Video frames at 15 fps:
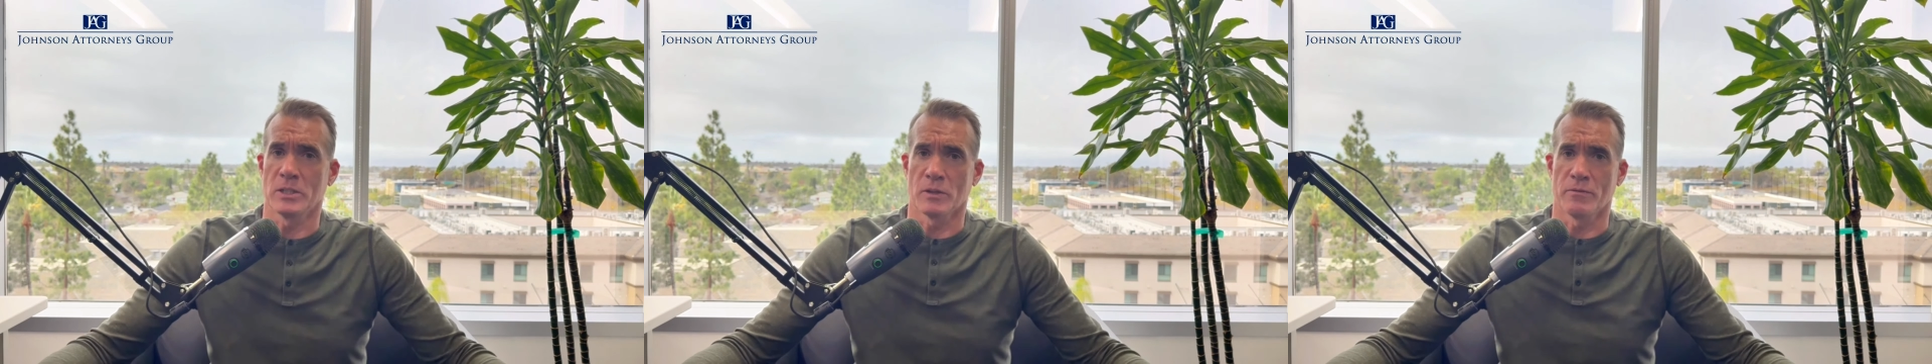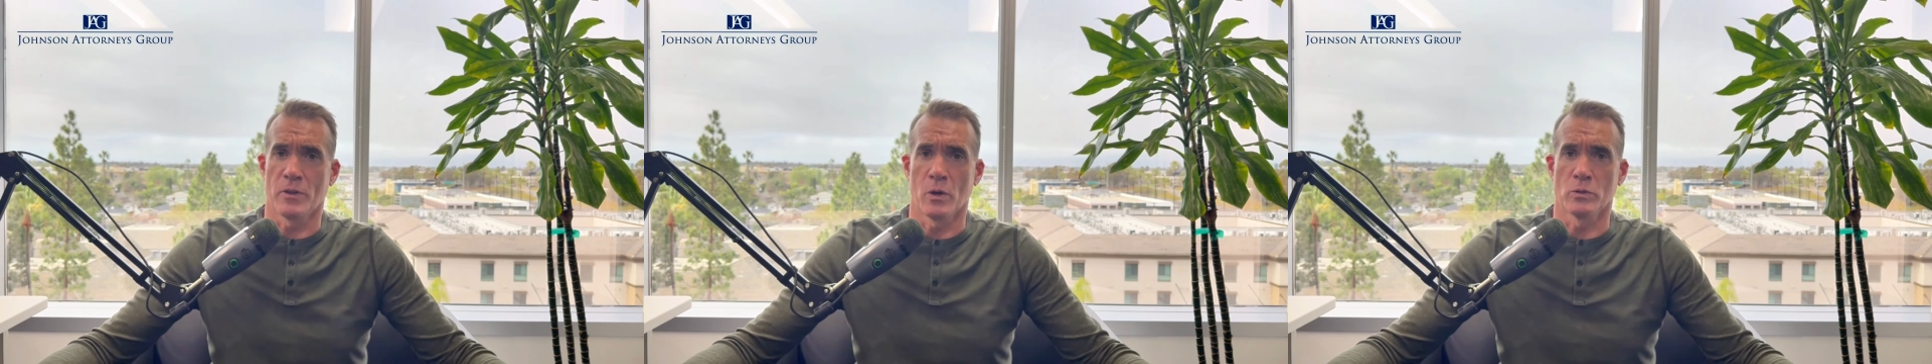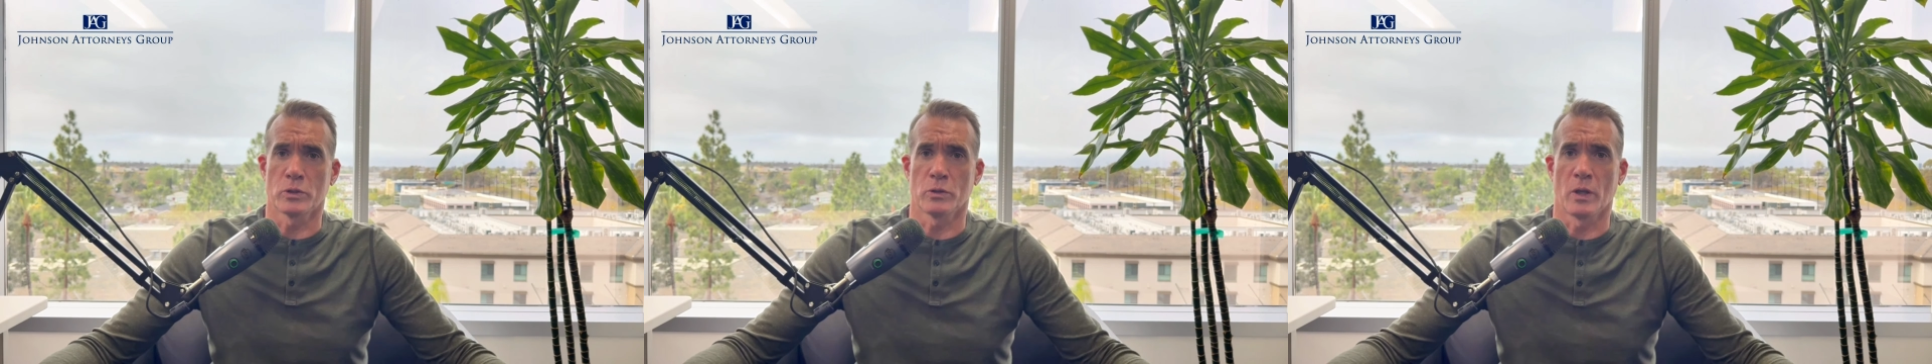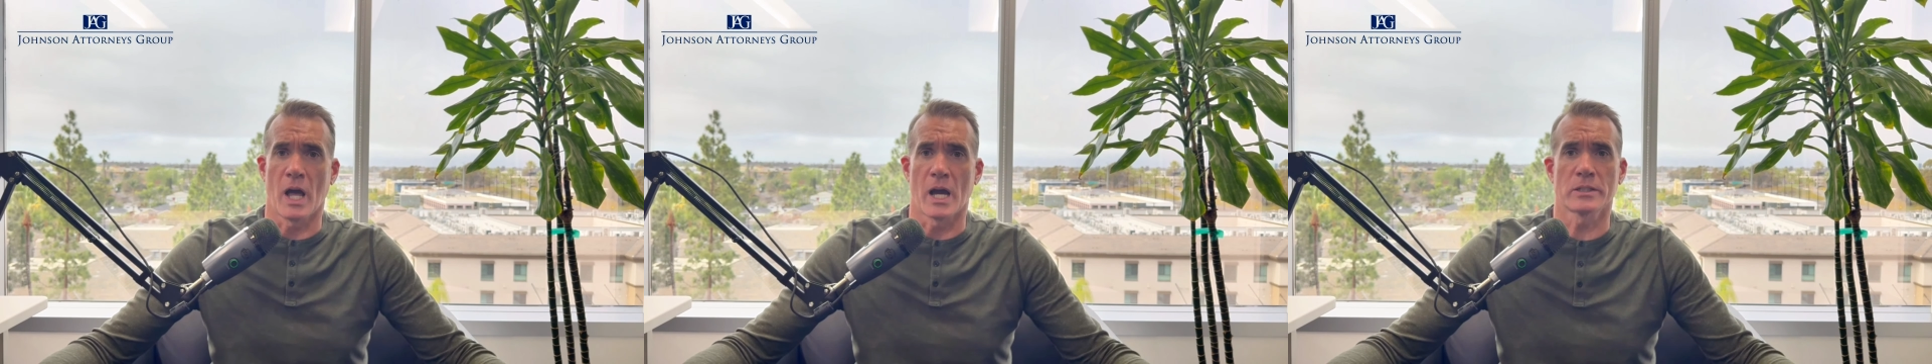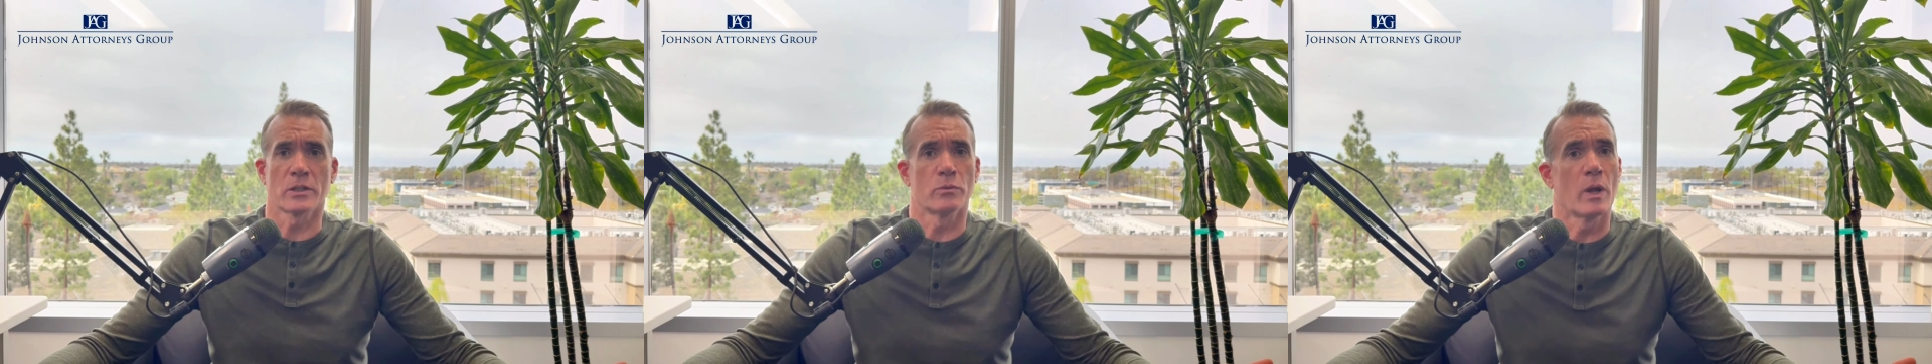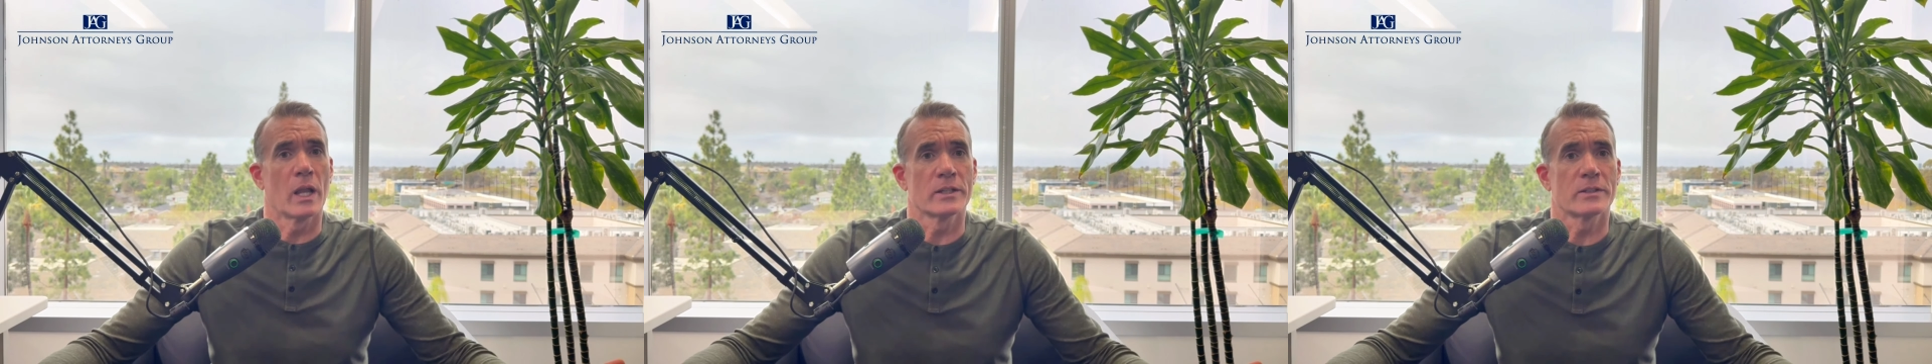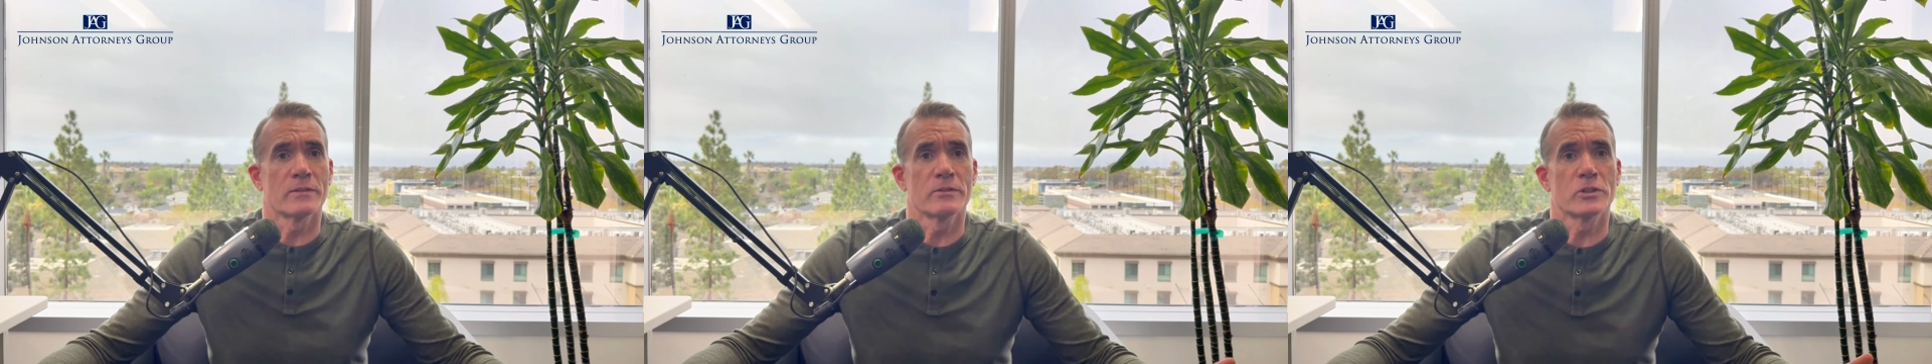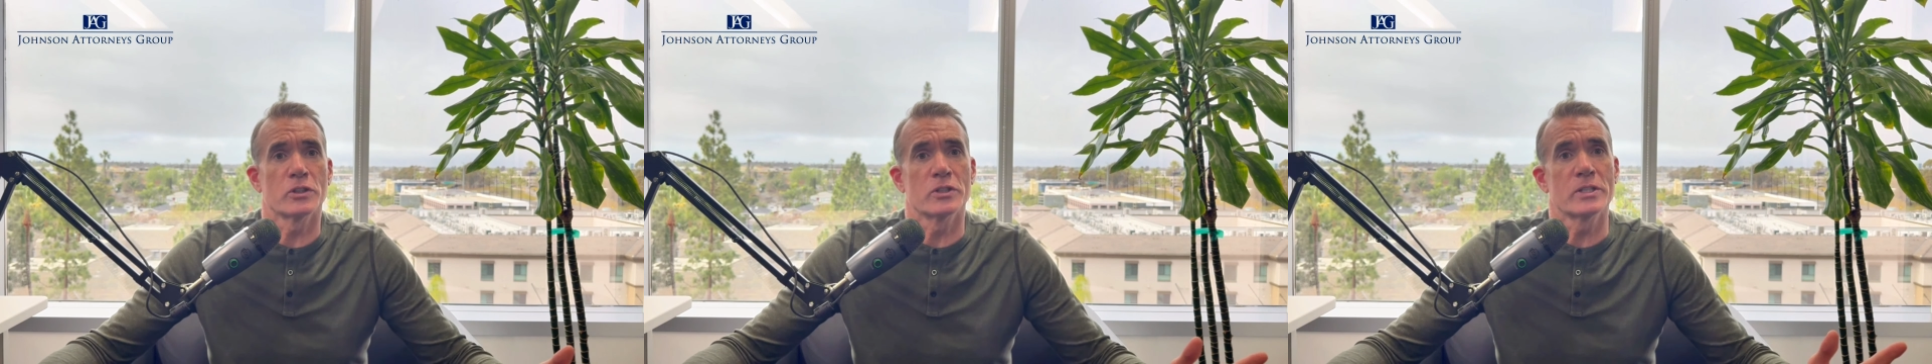of those who lost a relative
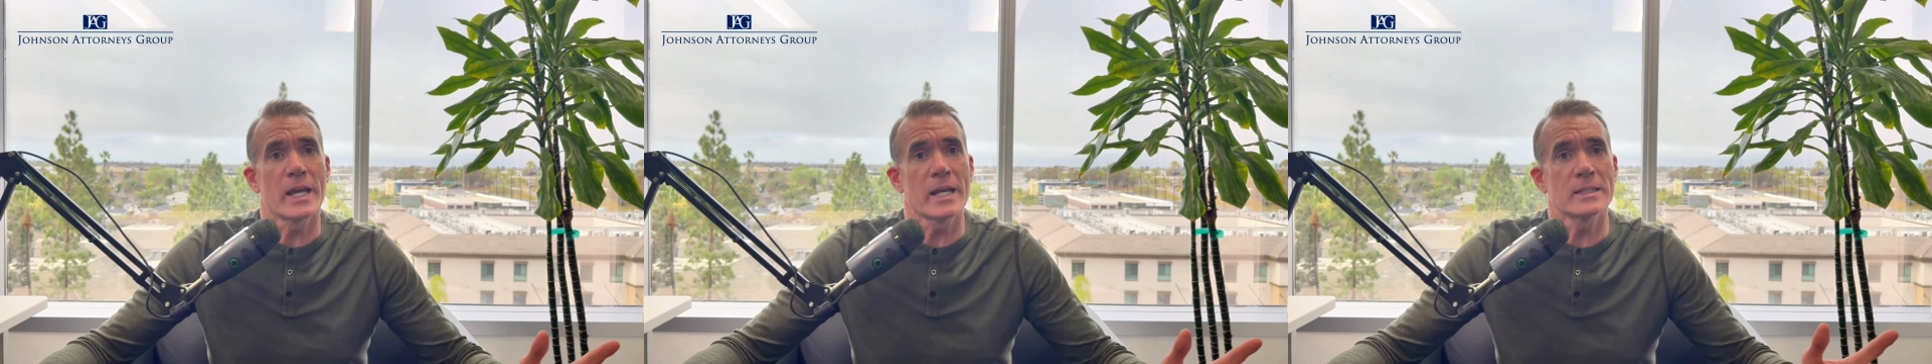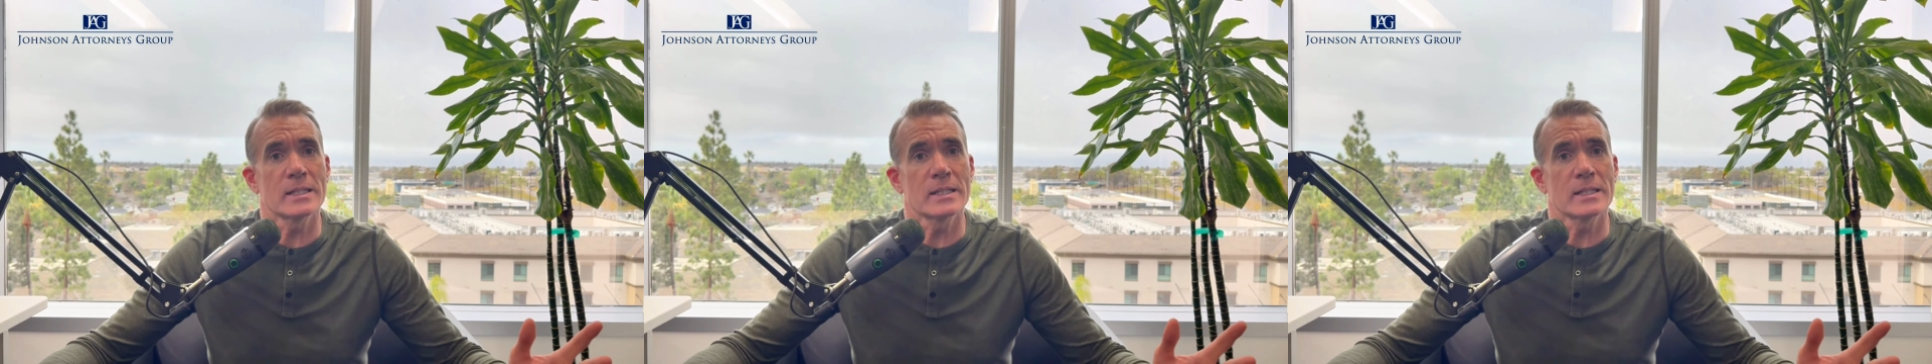should take